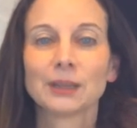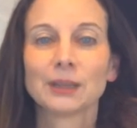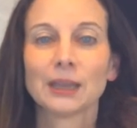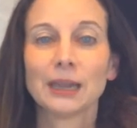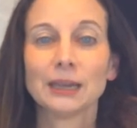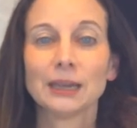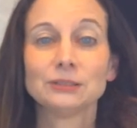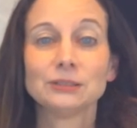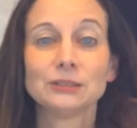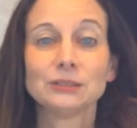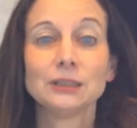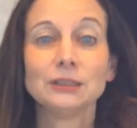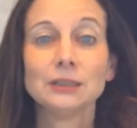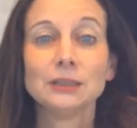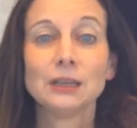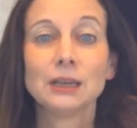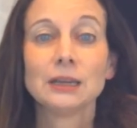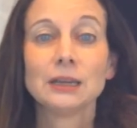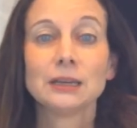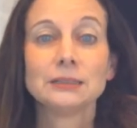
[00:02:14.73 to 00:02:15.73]
As in,
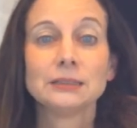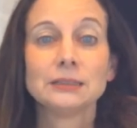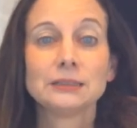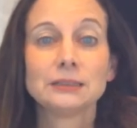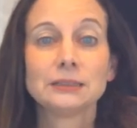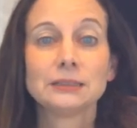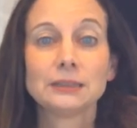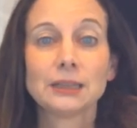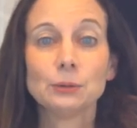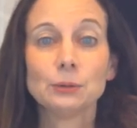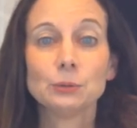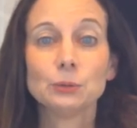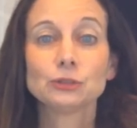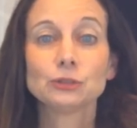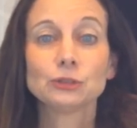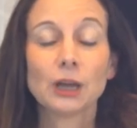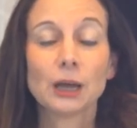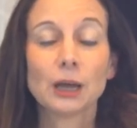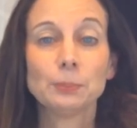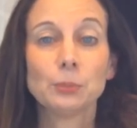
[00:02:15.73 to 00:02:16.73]
they will
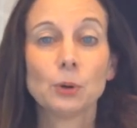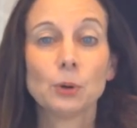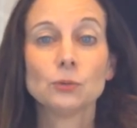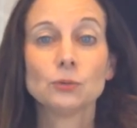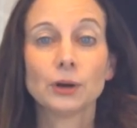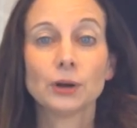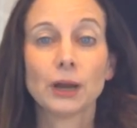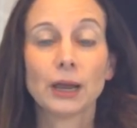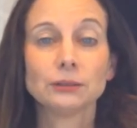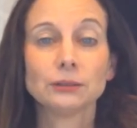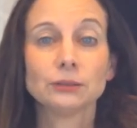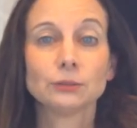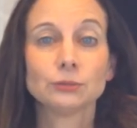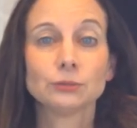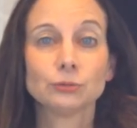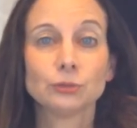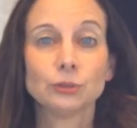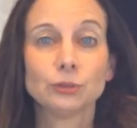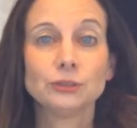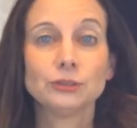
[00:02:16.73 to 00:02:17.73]
stop over at their
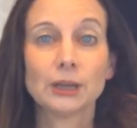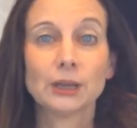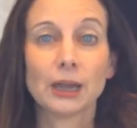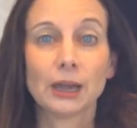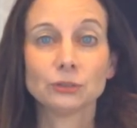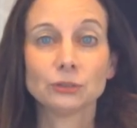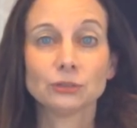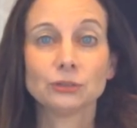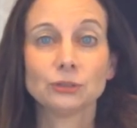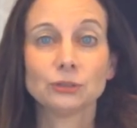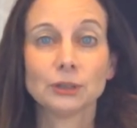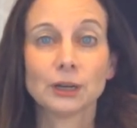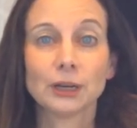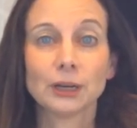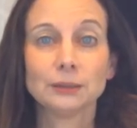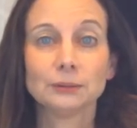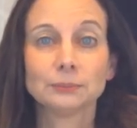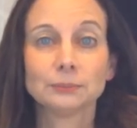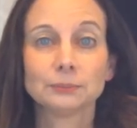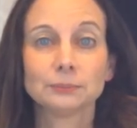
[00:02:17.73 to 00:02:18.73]
friend's house
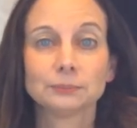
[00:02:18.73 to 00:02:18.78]
tonight.